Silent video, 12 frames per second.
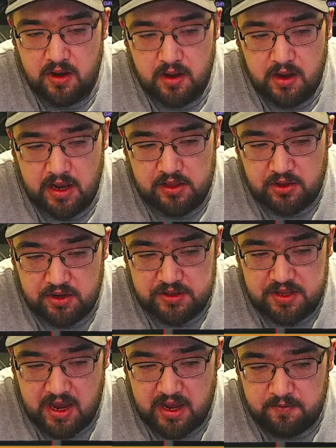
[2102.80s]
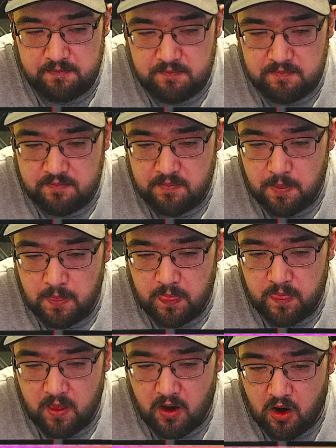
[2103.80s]
And look at that.
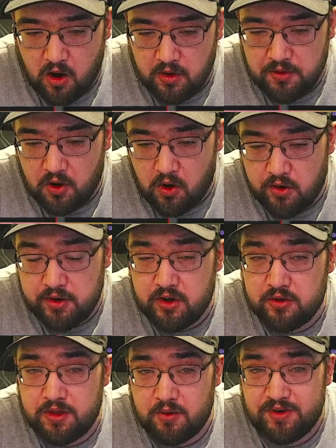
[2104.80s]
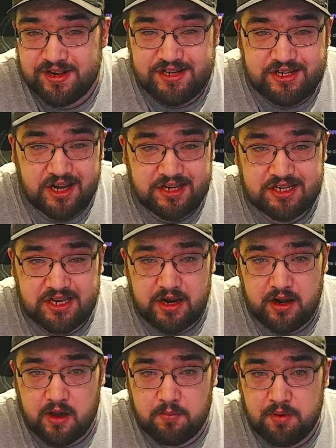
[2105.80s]
All the audio that we just set
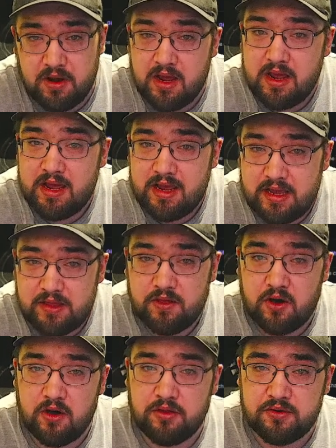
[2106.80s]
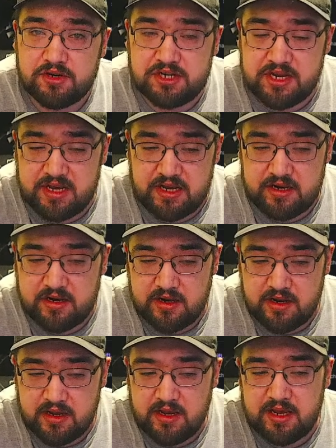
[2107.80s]
up in the other scene
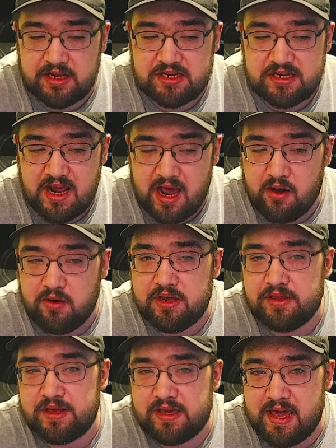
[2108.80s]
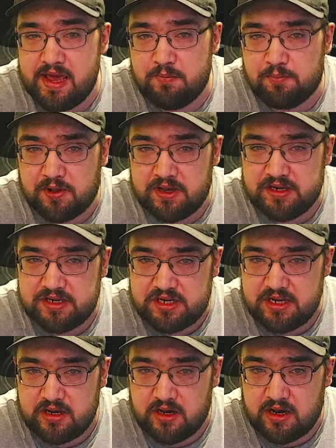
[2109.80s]
is now in the gameplay
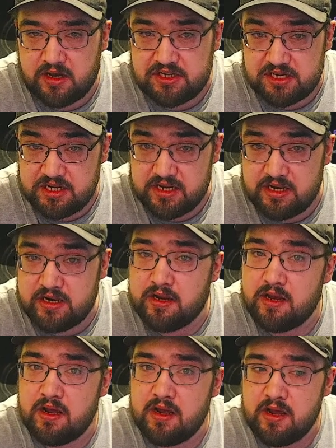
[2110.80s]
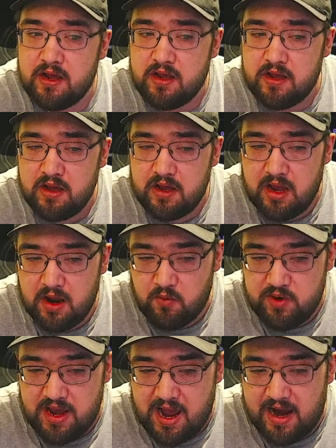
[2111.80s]
scene, and
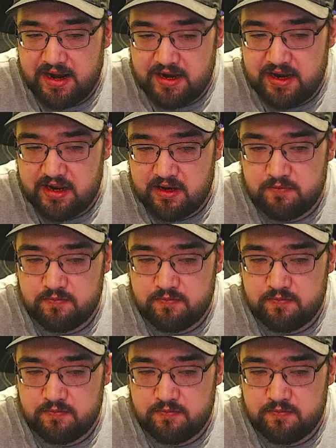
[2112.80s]
we added it